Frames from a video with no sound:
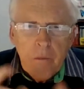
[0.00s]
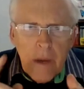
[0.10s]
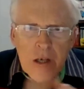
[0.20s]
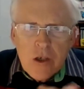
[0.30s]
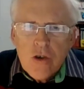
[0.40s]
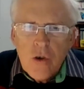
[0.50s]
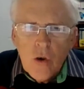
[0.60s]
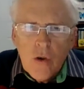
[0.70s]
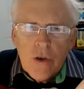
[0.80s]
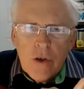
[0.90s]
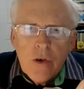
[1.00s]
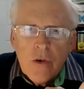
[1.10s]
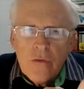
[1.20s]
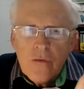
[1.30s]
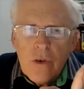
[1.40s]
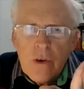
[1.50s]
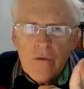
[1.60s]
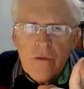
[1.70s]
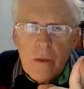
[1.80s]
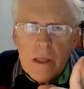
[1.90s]
Make sure that you're
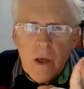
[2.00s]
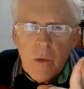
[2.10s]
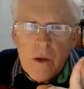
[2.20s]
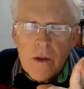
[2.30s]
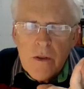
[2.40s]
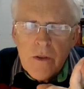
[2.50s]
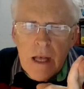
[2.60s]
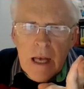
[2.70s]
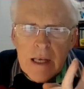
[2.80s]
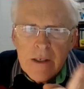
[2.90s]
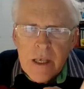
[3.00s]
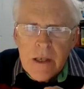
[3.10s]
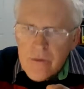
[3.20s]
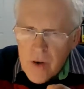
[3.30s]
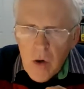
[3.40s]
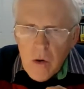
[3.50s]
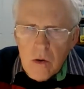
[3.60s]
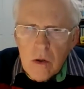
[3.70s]
familiar with EDInfo